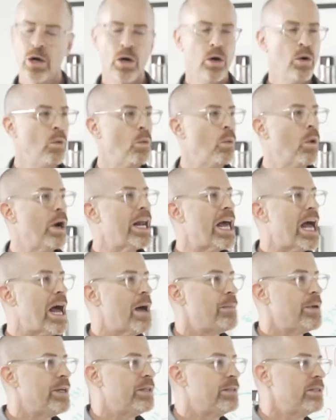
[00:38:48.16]
What
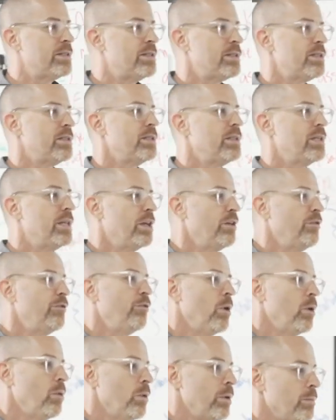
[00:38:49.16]
happens in a
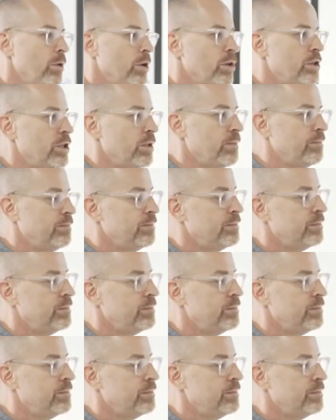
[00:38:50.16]
forward merger?